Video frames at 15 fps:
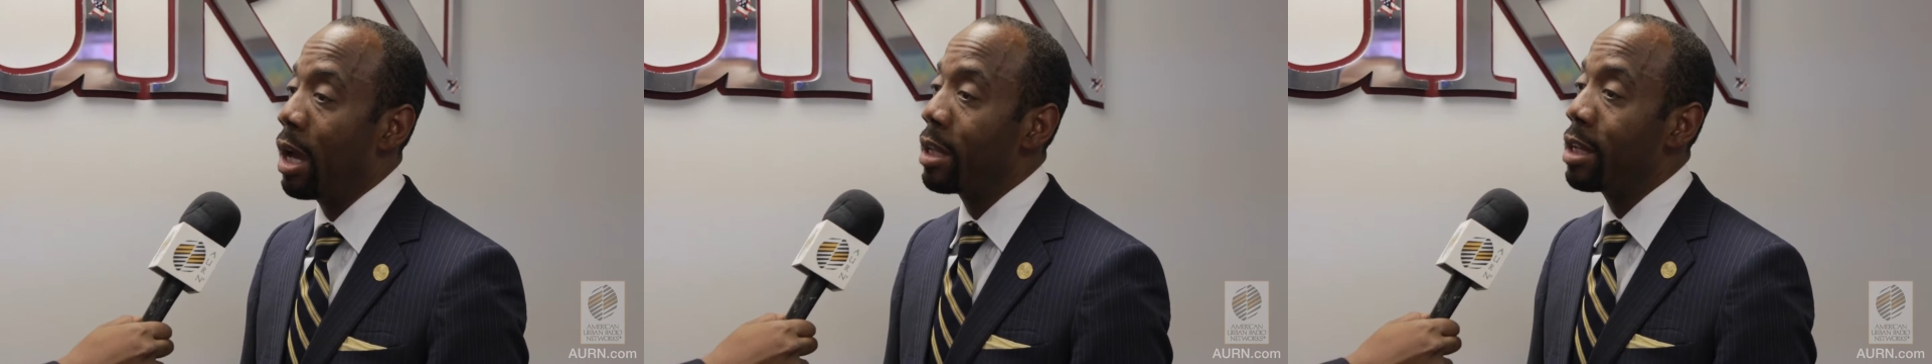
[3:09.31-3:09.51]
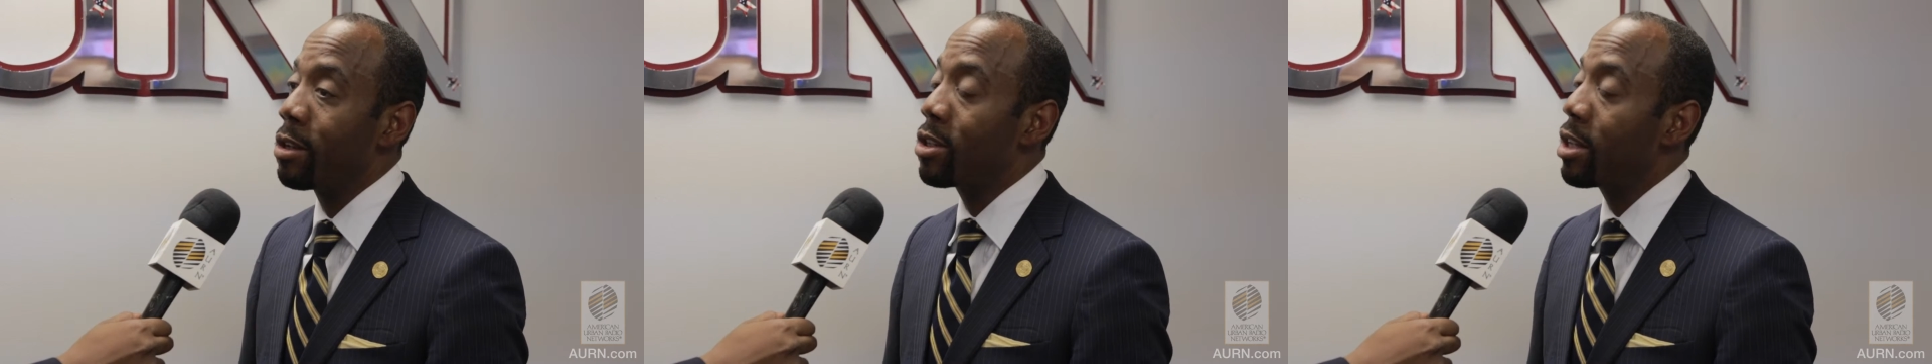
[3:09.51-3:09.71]

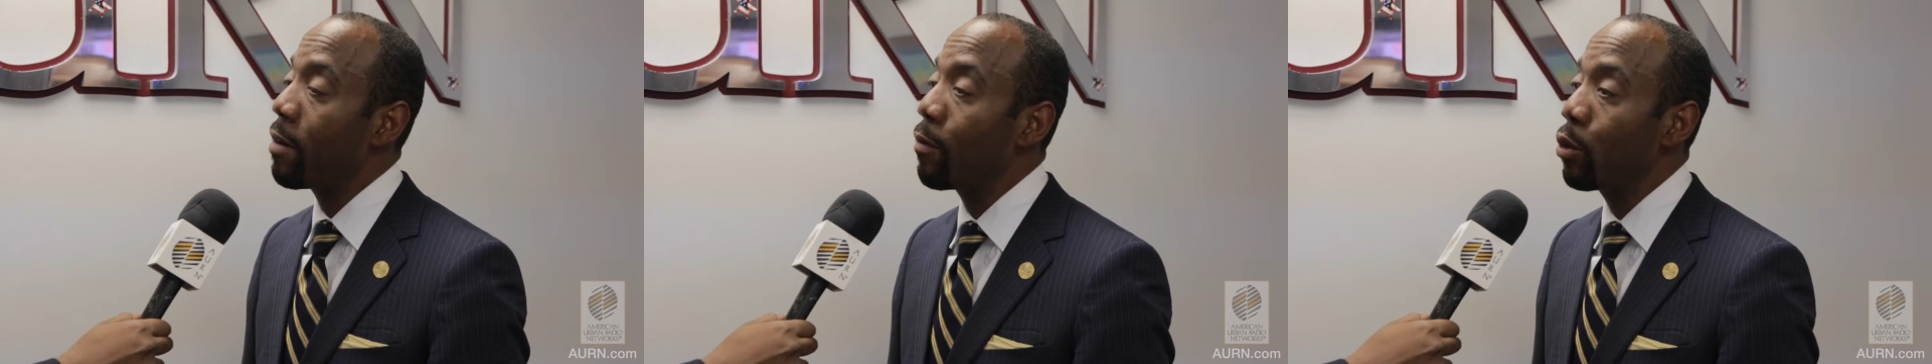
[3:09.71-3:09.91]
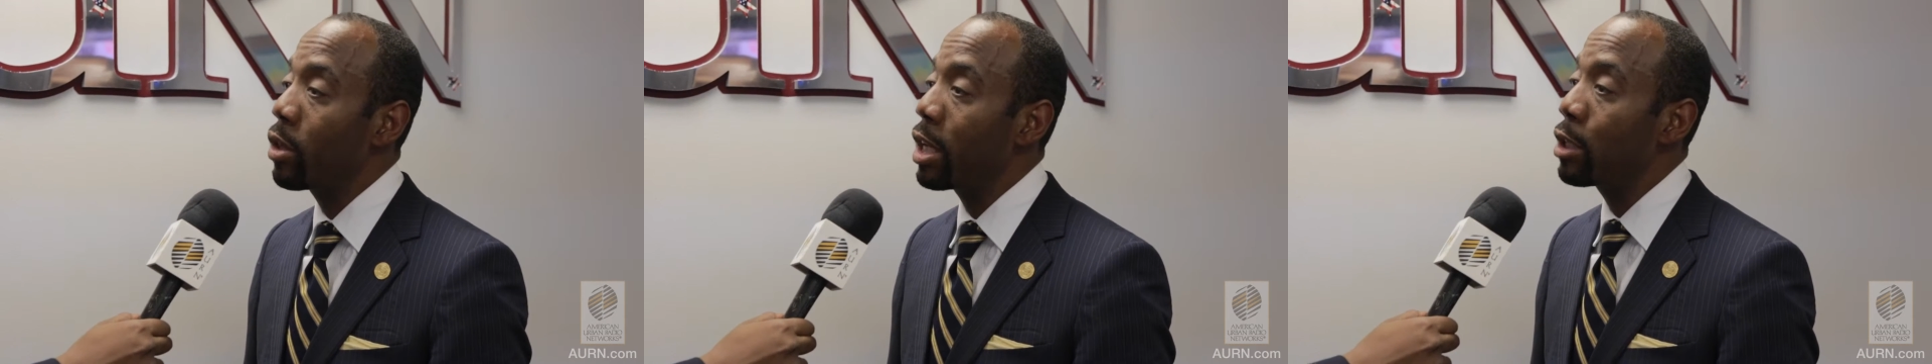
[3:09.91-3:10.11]
there are
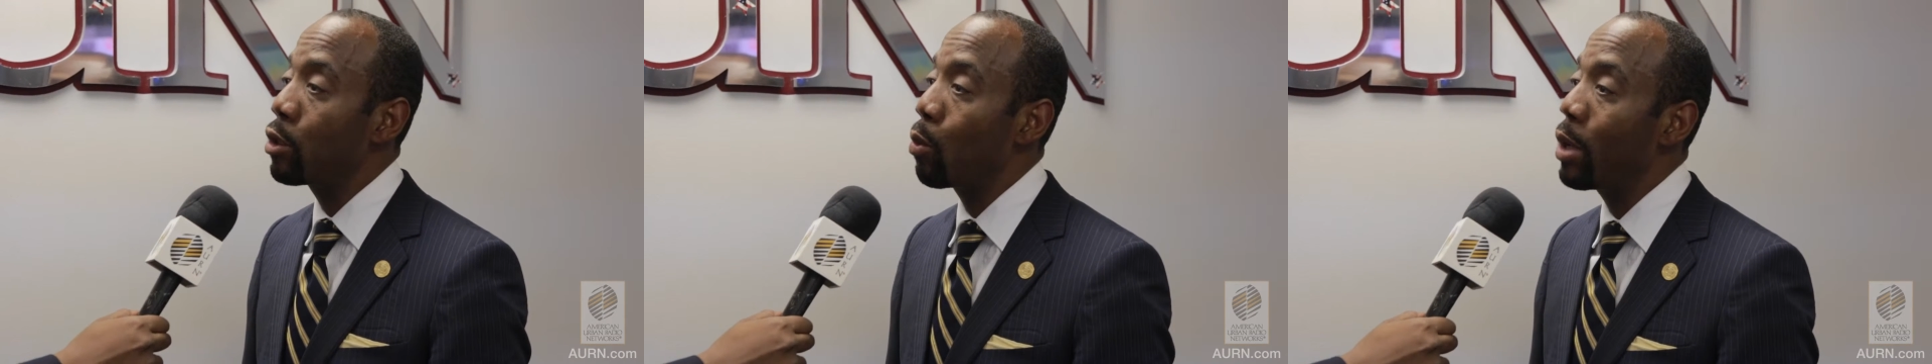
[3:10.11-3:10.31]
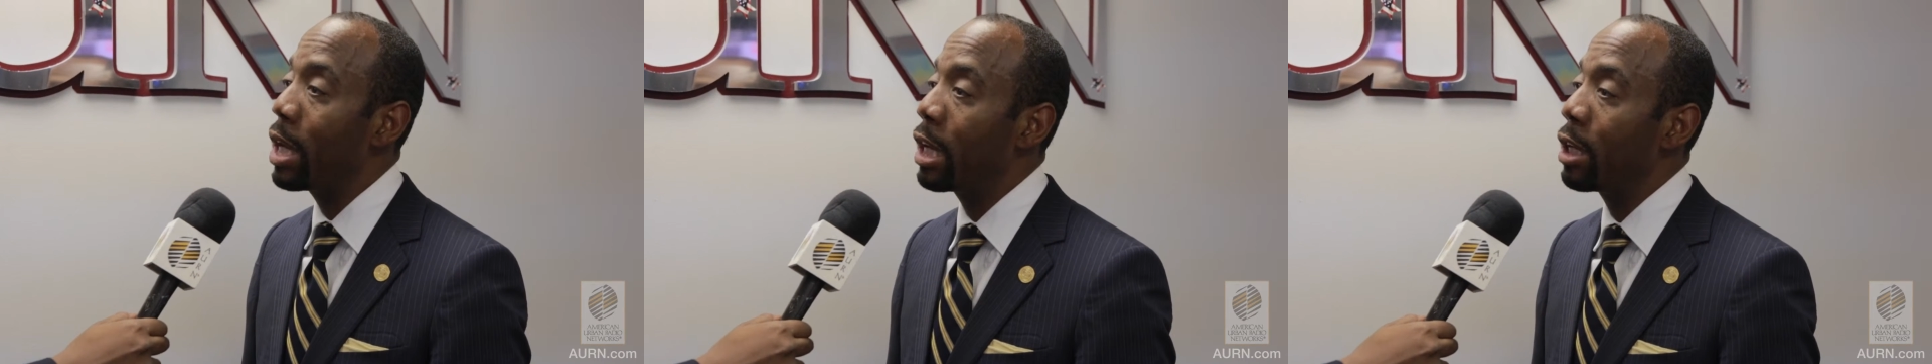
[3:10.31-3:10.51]
several things
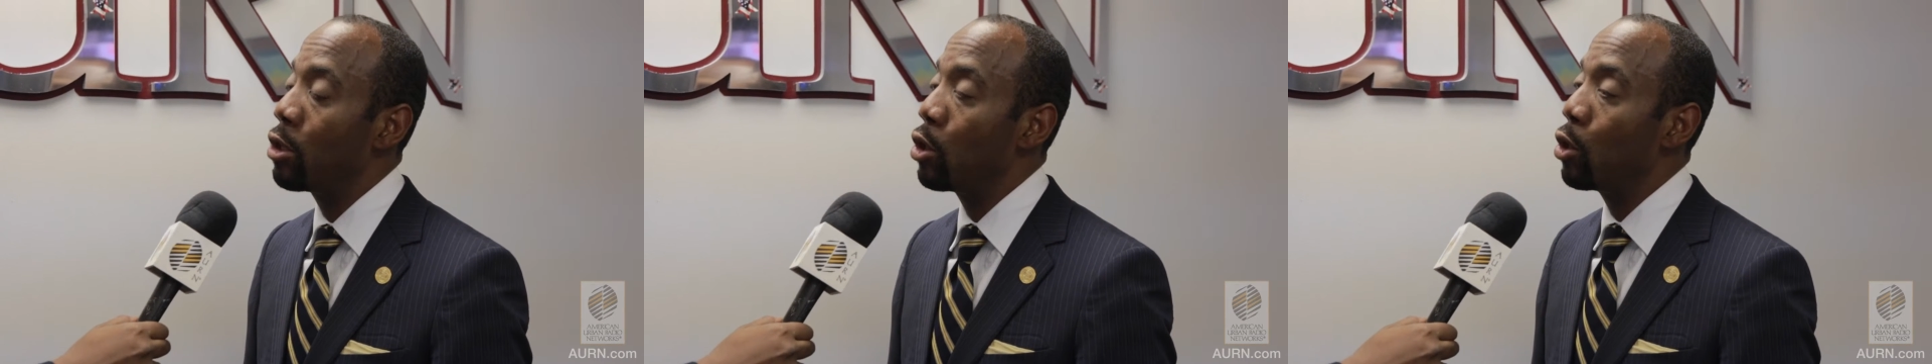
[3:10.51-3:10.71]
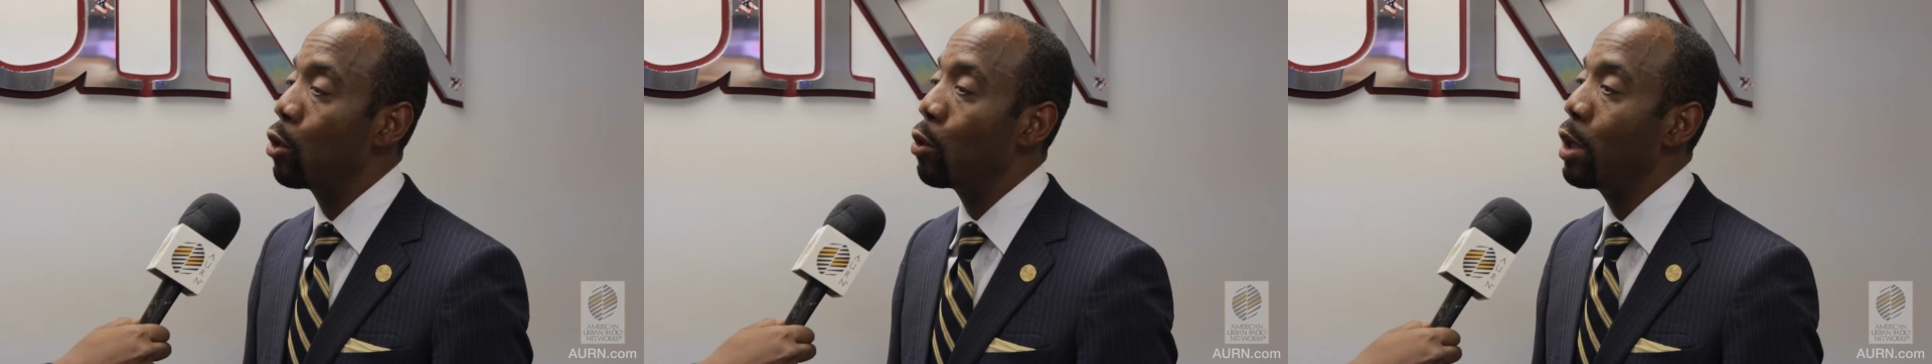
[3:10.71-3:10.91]
that we can
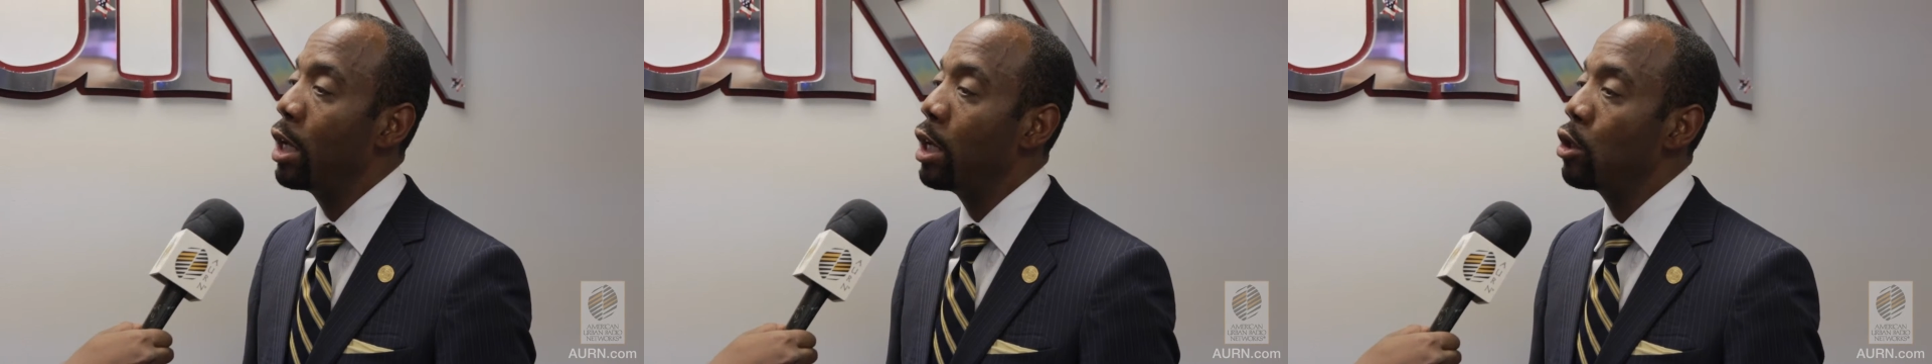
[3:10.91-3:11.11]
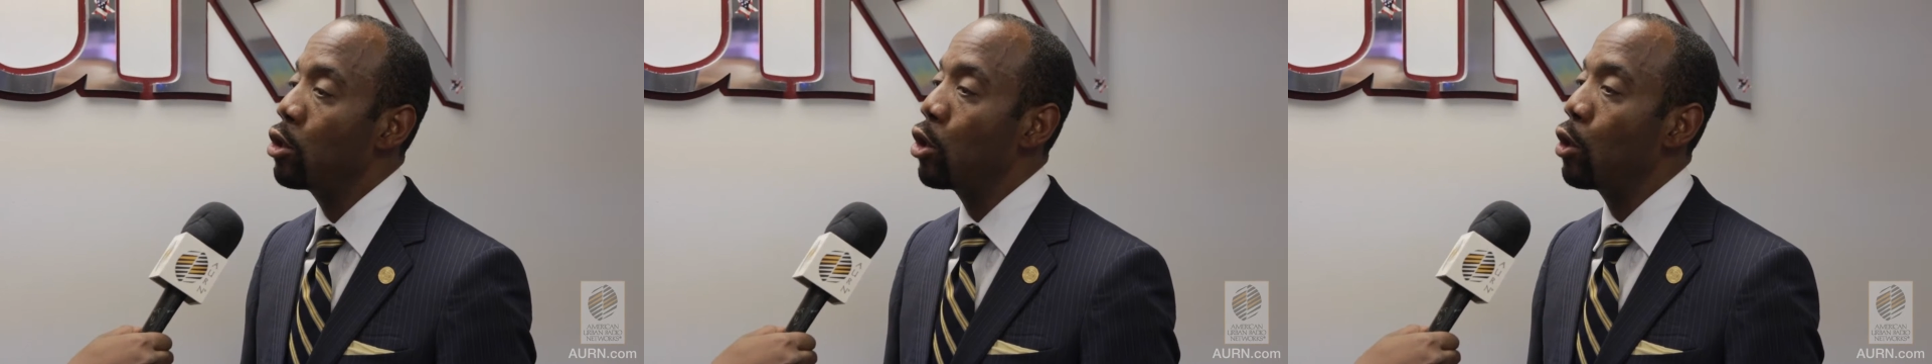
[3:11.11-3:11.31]
do
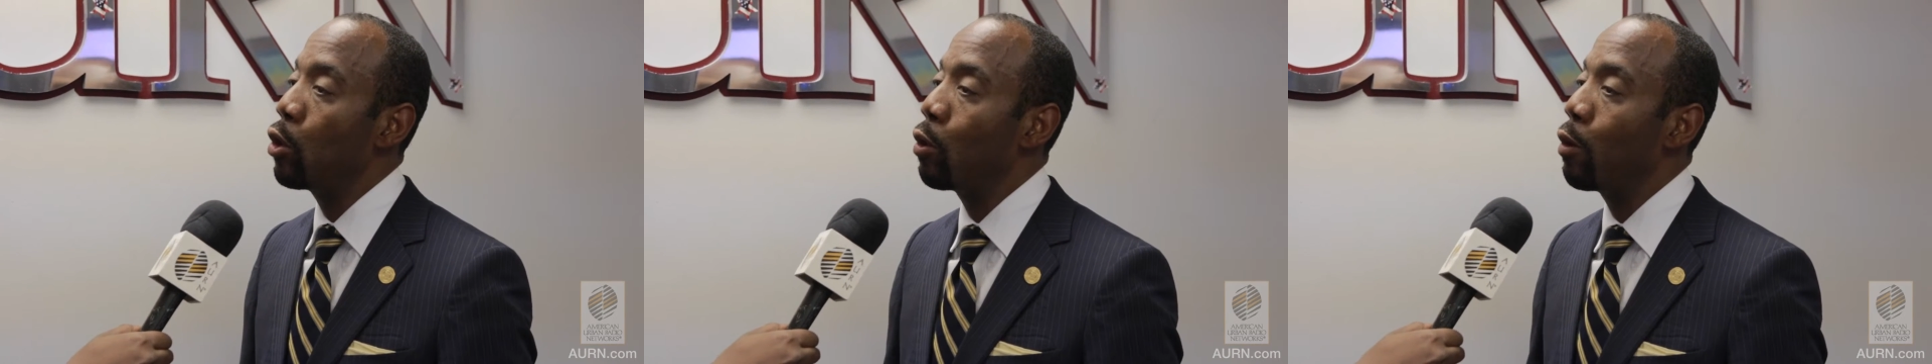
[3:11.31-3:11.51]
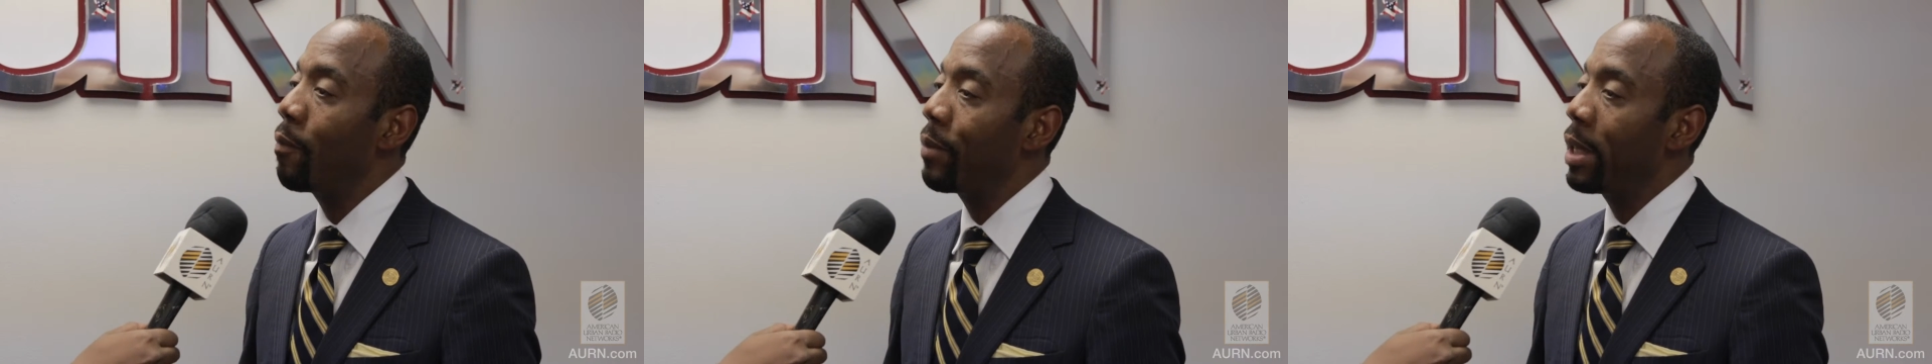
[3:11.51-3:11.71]

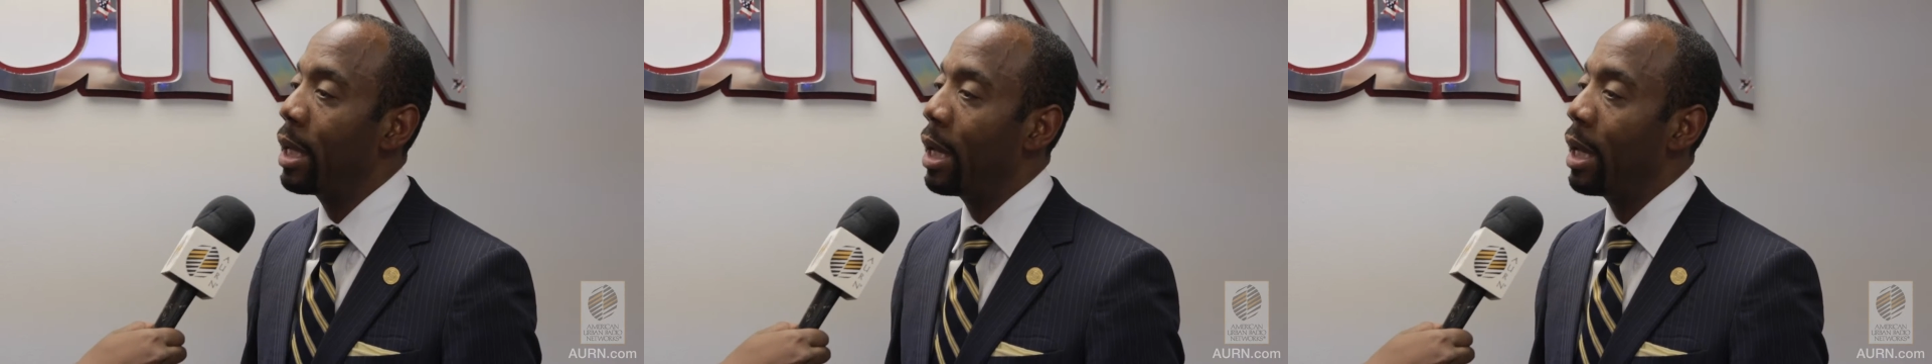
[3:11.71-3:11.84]
to